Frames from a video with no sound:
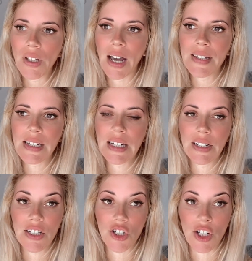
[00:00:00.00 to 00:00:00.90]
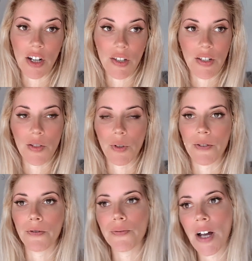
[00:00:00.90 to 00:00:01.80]
I did share this with
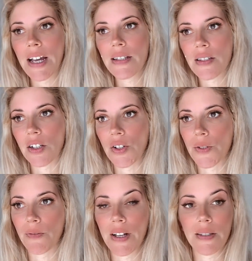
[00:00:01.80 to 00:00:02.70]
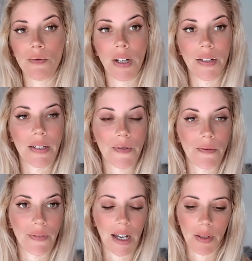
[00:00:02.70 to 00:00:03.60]
friends, close friends and relatives
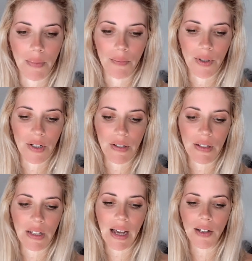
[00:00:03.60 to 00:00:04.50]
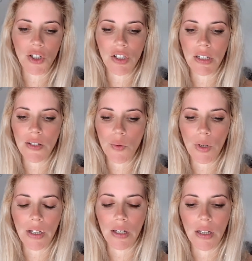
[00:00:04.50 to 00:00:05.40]
and family members, and it actually is
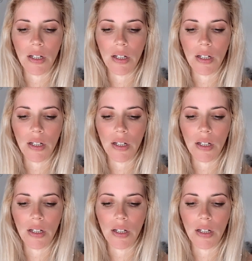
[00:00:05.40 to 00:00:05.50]
what